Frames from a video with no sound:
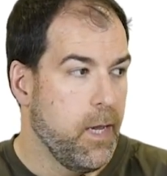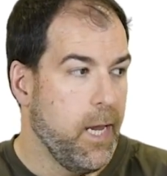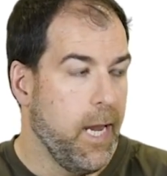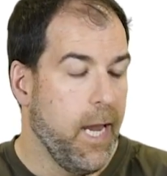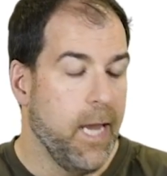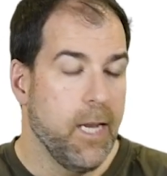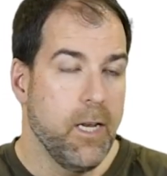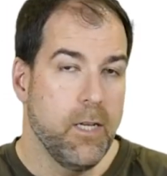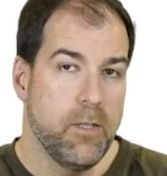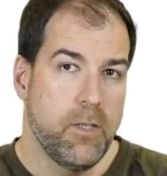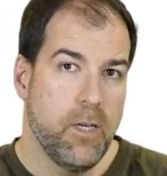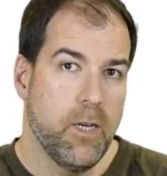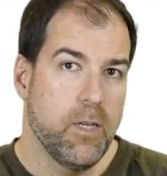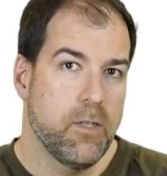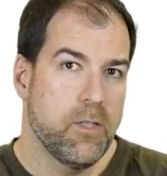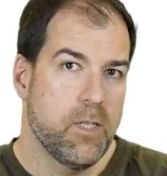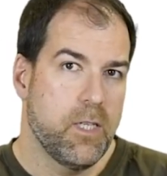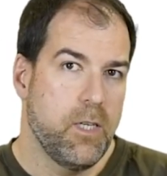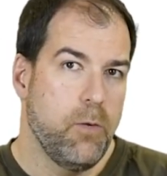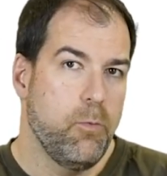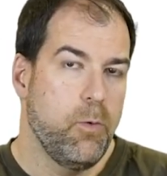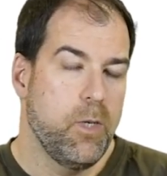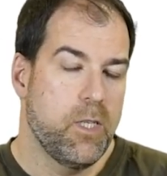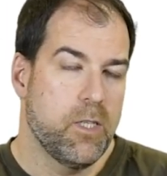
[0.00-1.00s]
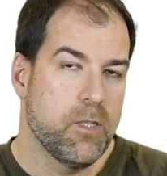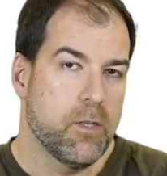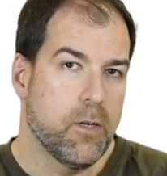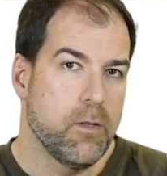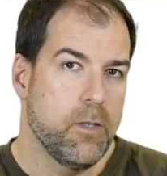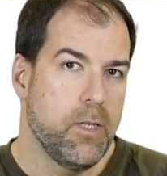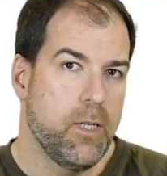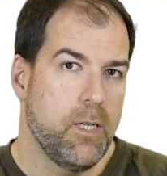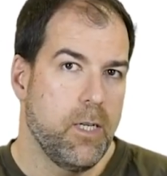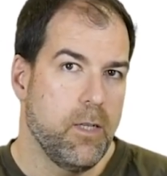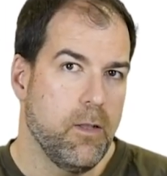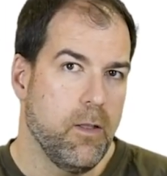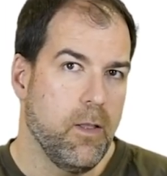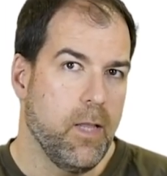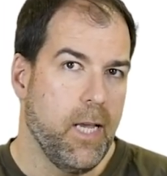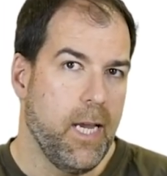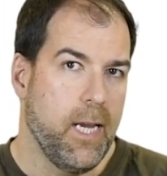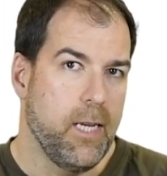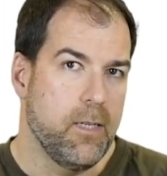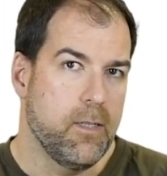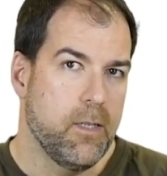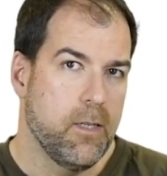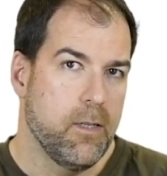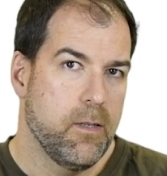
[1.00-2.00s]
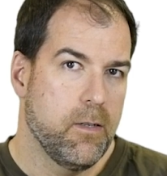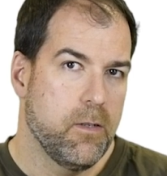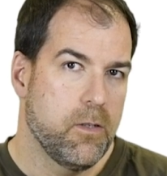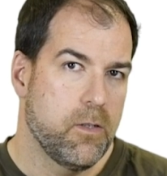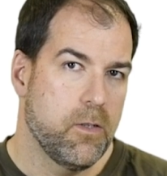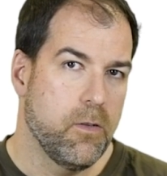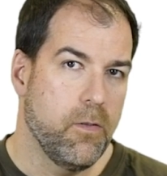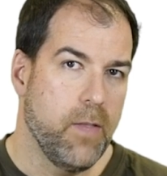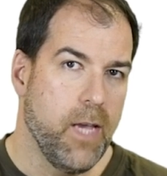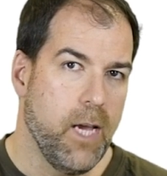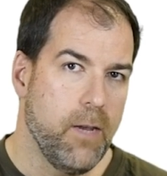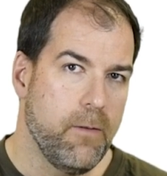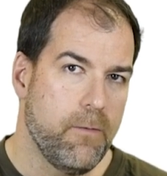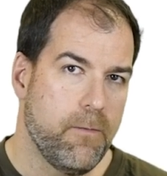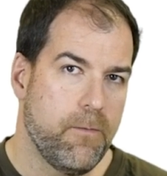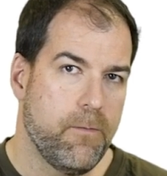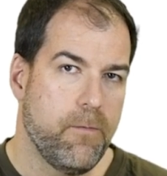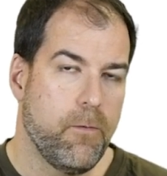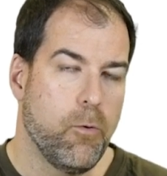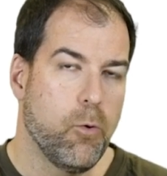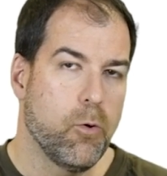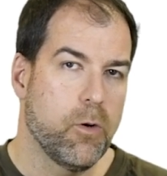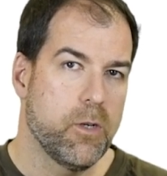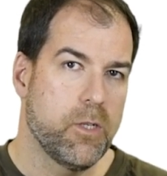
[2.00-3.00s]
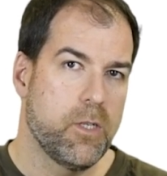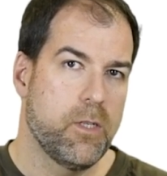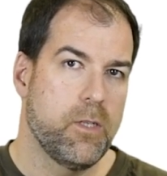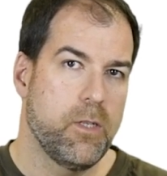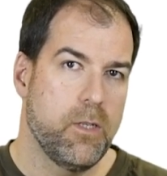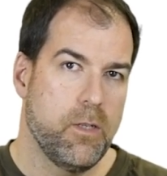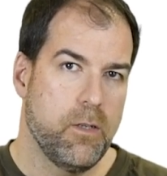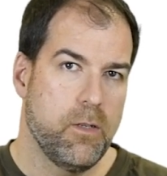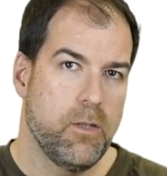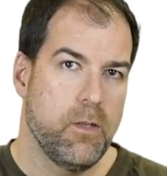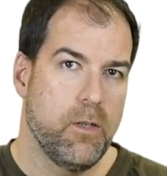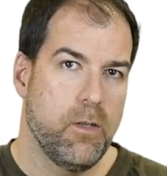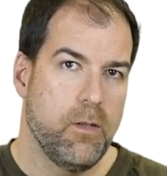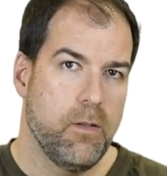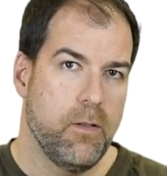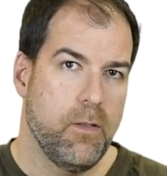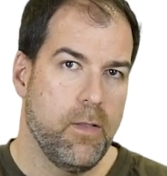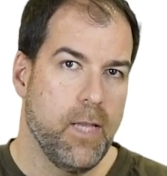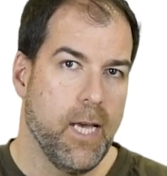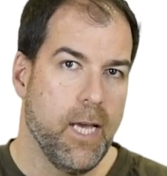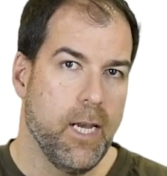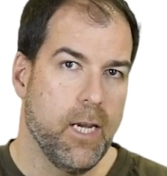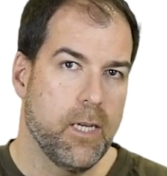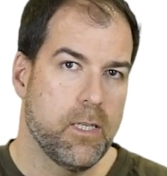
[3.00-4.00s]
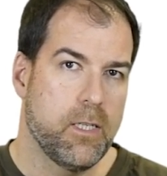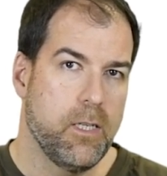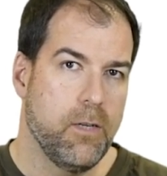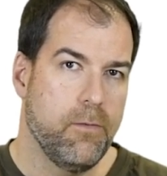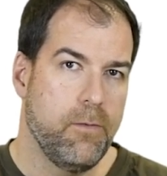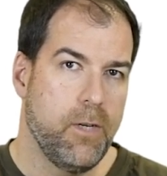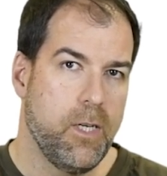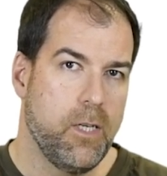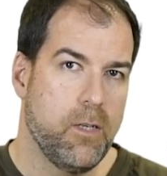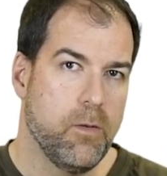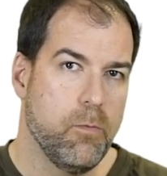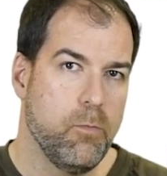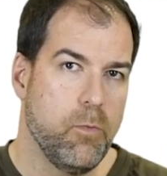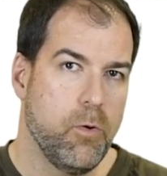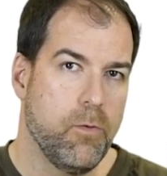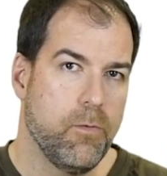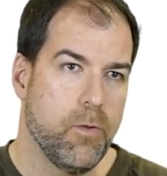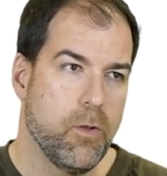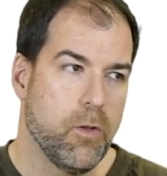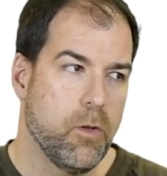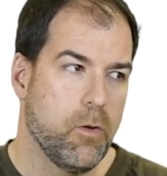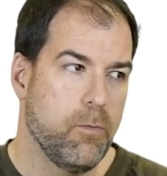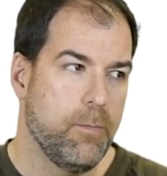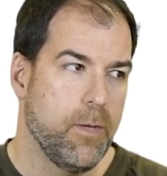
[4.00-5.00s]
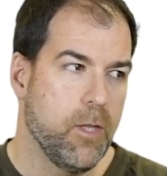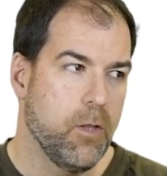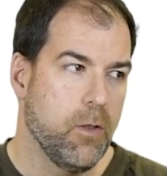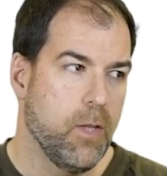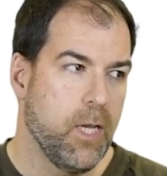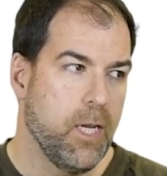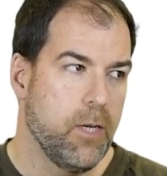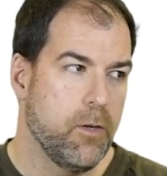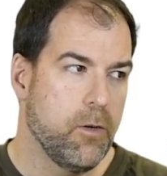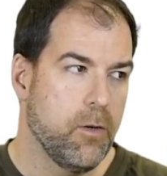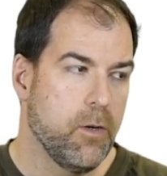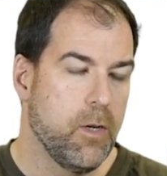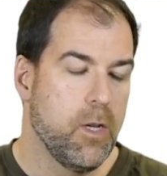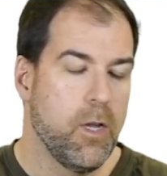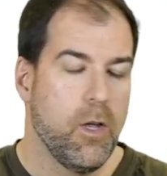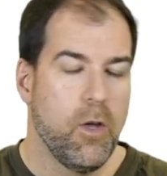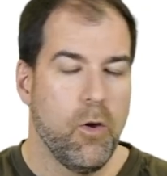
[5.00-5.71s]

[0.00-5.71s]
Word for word: And as you can see, we started it late. So that forced that activity to move a little bit later.